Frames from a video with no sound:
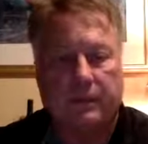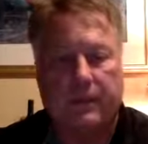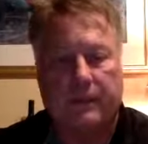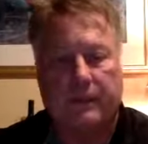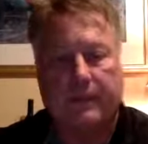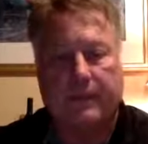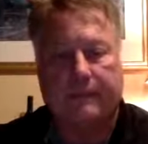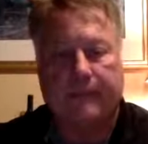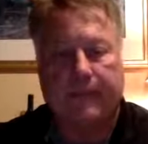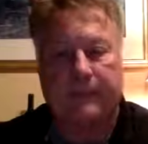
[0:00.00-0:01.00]
Cabernet
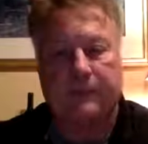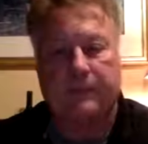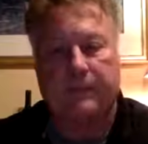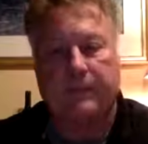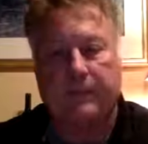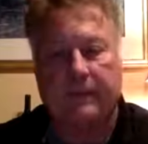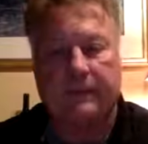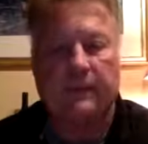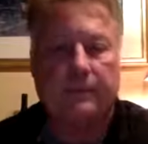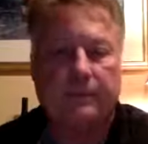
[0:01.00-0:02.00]
Sauvignon, and
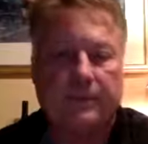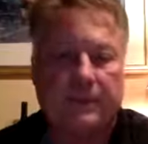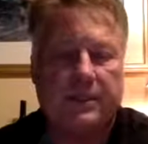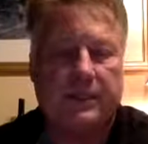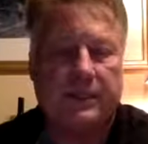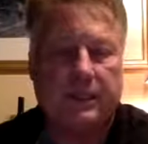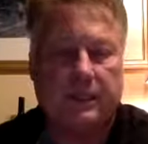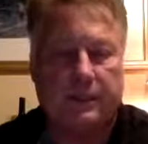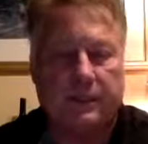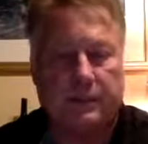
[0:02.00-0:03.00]
pretty much anything
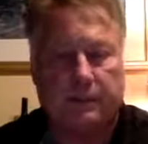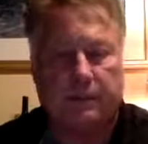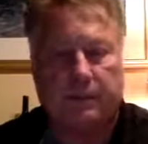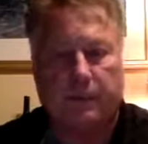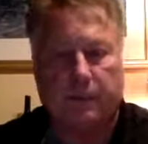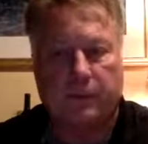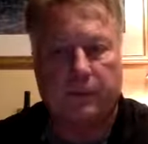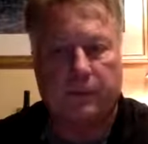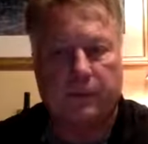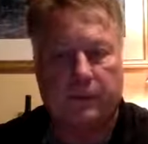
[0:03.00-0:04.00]
you would serve a
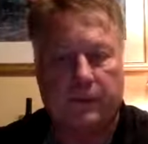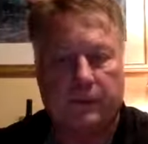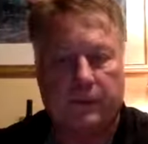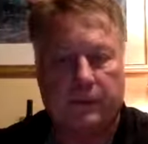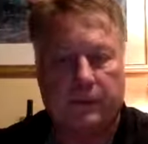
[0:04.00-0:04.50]
Bordeaux with